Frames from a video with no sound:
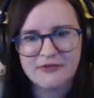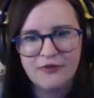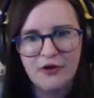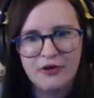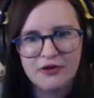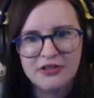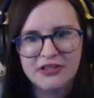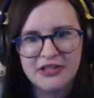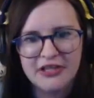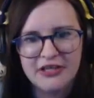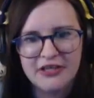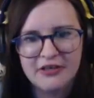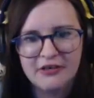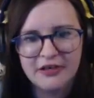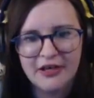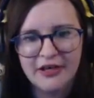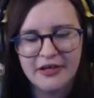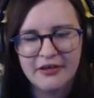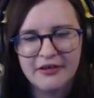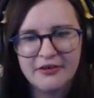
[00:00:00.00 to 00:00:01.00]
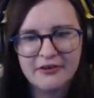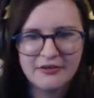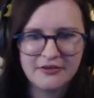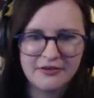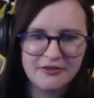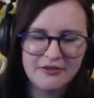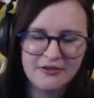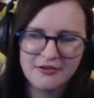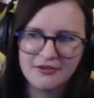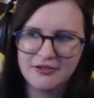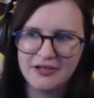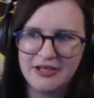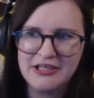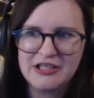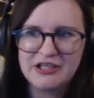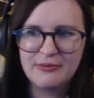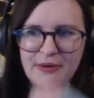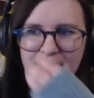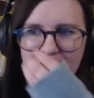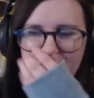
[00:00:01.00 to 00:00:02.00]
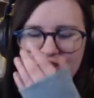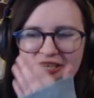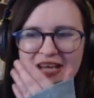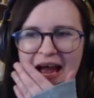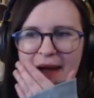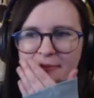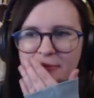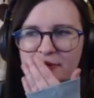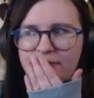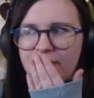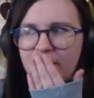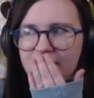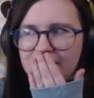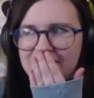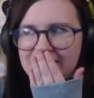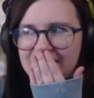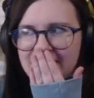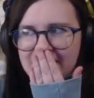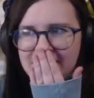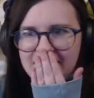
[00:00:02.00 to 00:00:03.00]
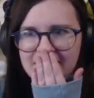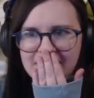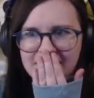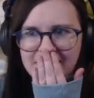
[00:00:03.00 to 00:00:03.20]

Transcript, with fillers: Foxy? Okay. I need to remember which camera Foxy is.